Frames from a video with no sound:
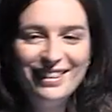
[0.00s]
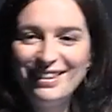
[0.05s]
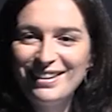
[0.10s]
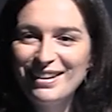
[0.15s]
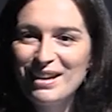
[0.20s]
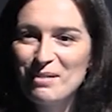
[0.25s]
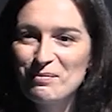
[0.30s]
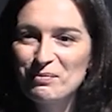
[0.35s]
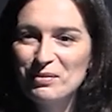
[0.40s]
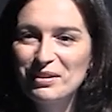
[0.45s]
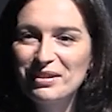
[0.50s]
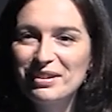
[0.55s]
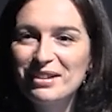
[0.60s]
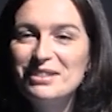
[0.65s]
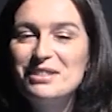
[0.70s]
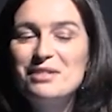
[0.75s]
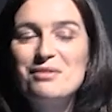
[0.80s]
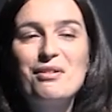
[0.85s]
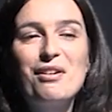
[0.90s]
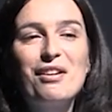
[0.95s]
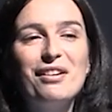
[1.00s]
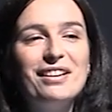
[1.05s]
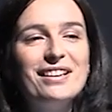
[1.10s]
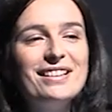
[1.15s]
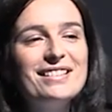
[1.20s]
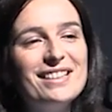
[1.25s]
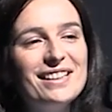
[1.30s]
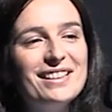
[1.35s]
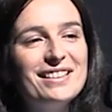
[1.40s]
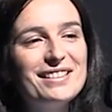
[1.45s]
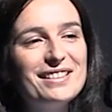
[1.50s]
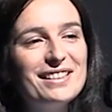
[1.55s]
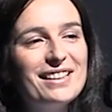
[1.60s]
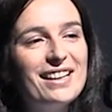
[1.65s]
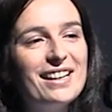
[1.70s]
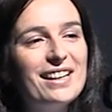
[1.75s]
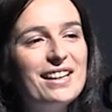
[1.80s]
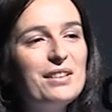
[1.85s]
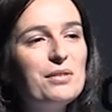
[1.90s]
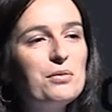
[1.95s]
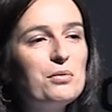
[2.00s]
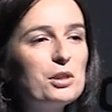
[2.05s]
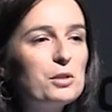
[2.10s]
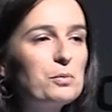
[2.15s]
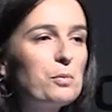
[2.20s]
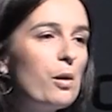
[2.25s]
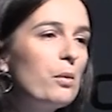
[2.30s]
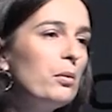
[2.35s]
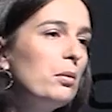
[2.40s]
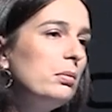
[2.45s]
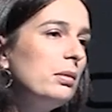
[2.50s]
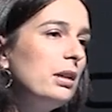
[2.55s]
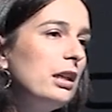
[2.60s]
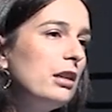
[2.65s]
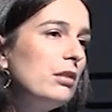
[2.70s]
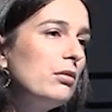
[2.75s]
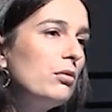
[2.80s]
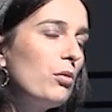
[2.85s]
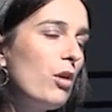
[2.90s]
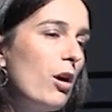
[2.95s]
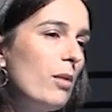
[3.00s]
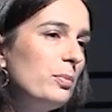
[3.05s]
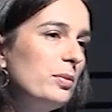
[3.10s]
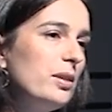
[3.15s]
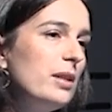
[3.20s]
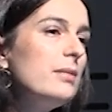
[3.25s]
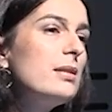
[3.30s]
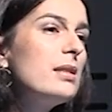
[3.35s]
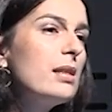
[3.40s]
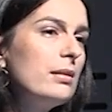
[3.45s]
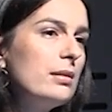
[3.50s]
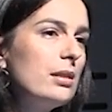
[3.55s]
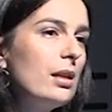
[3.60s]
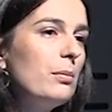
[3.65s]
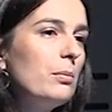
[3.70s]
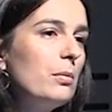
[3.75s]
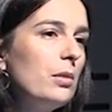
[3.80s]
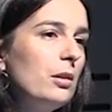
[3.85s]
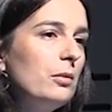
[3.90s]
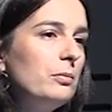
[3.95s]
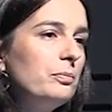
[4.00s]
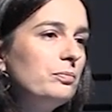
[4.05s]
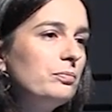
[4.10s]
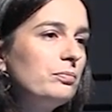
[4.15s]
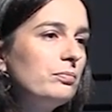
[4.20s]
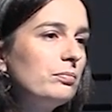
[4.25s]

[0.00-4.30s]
the apple that you are eating today was probably cropped in September?